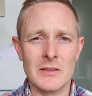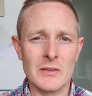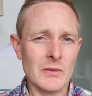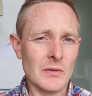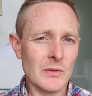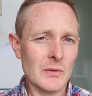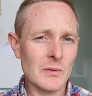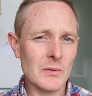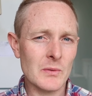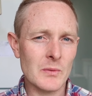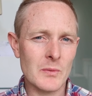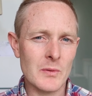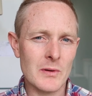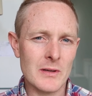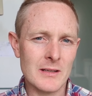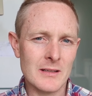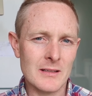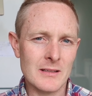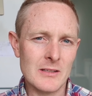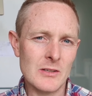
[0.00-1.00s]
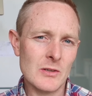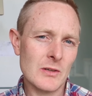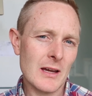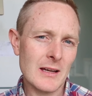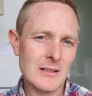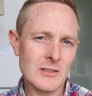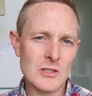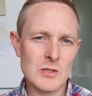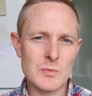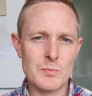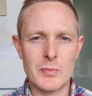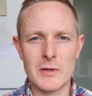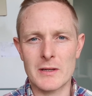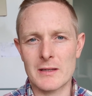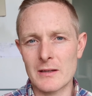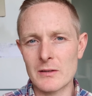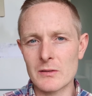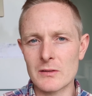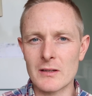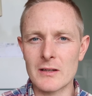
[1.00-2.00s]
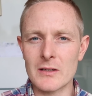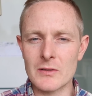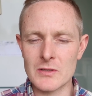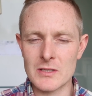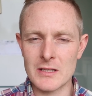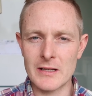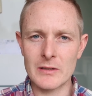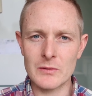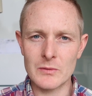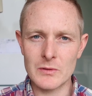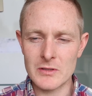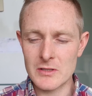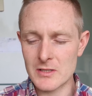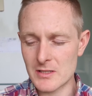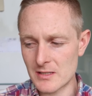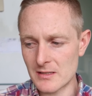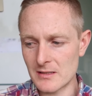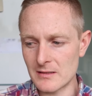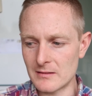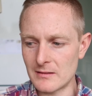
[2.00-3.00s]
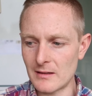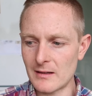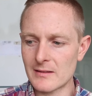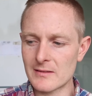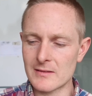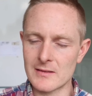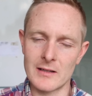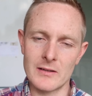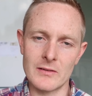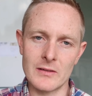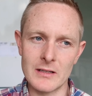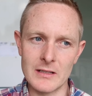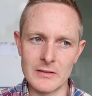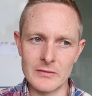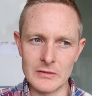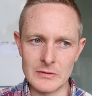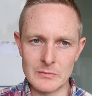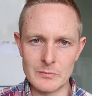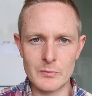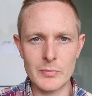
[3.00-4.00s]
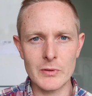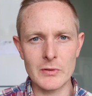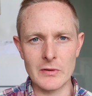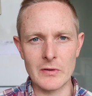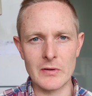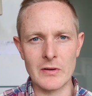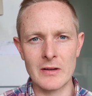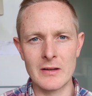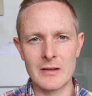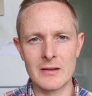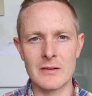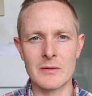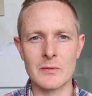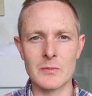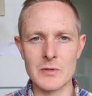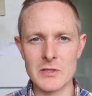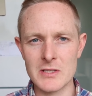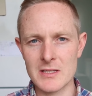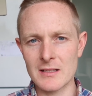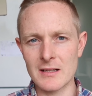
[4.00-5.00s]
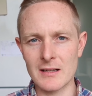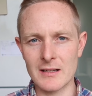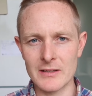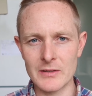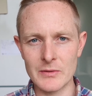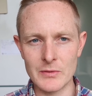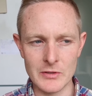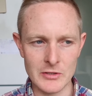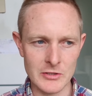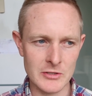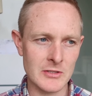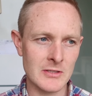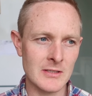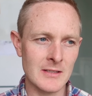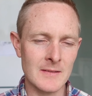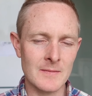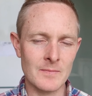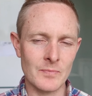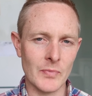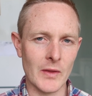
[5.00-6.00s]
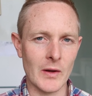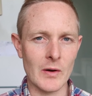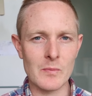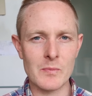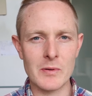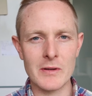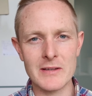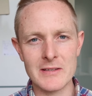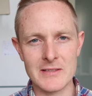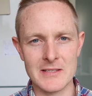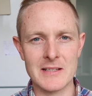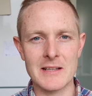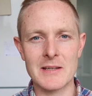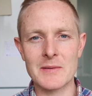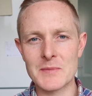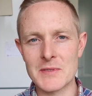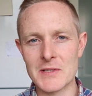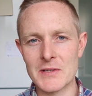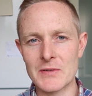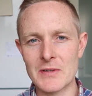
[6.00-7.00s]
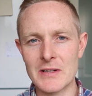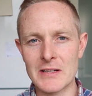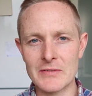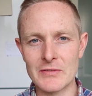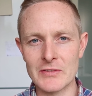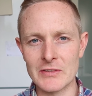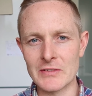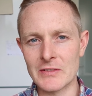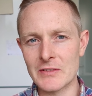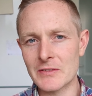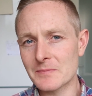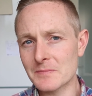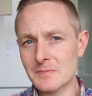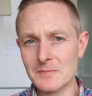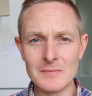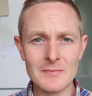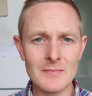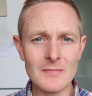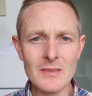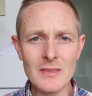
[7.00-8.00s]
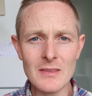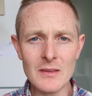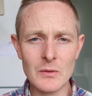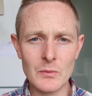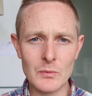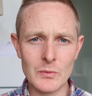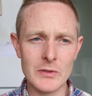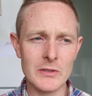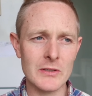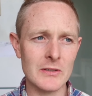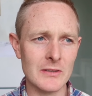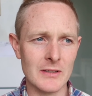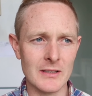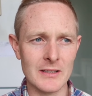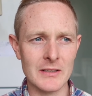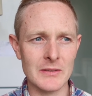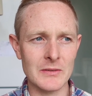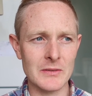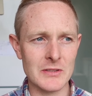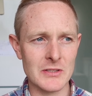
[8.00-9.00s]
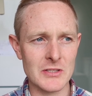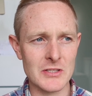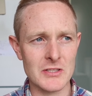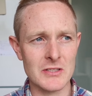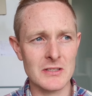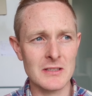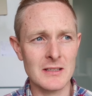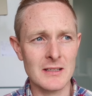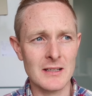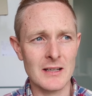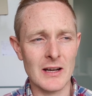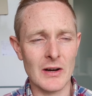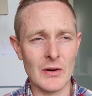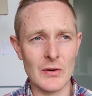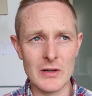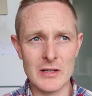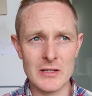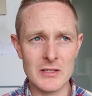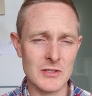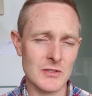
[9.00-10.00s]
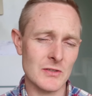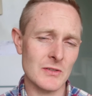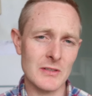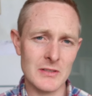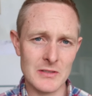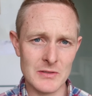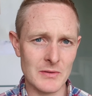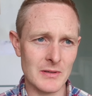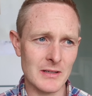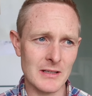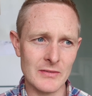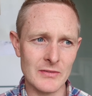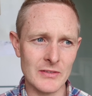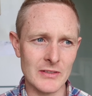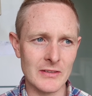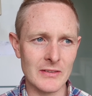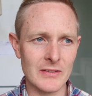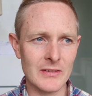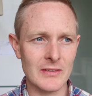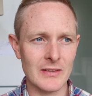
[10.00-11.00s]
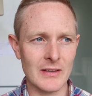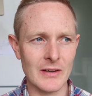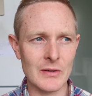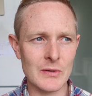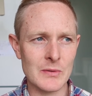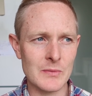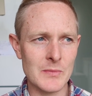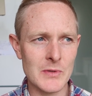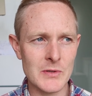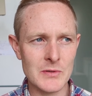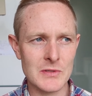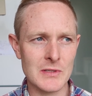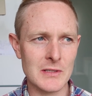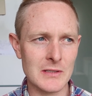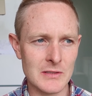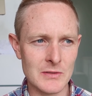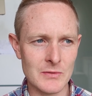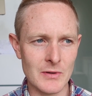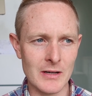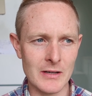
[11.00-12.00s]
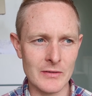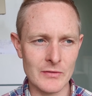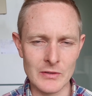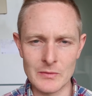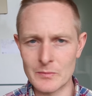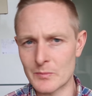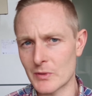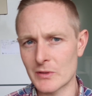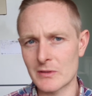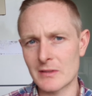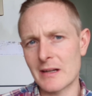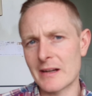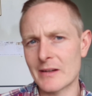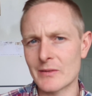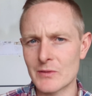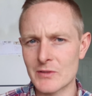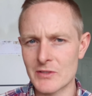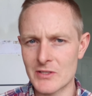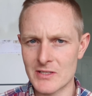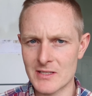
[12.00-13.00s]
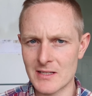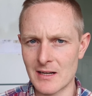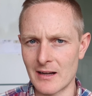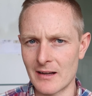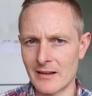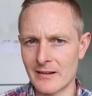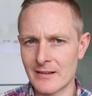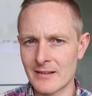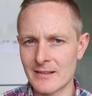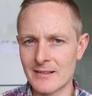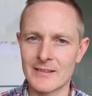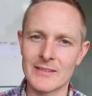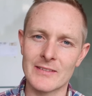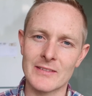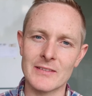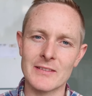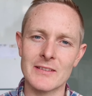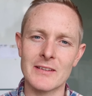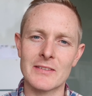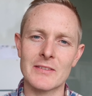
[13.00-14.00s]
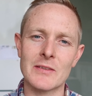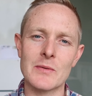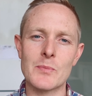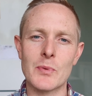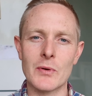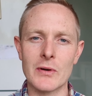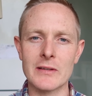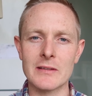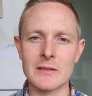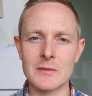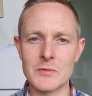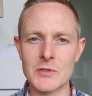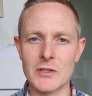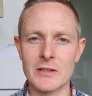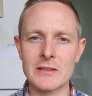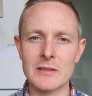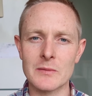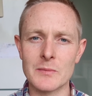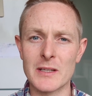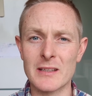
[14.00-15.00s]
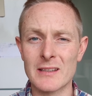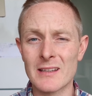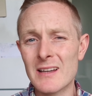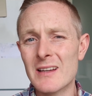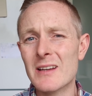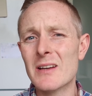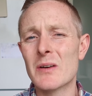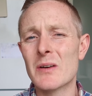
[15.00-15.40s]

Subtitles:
So when you can't just pick out the Irish language, say that's not relevant, but we're still Irish, our place names are relevant, we're Irish, our history is relevant, our music is relevant, but the language is not. So that's the point I'm trying to make.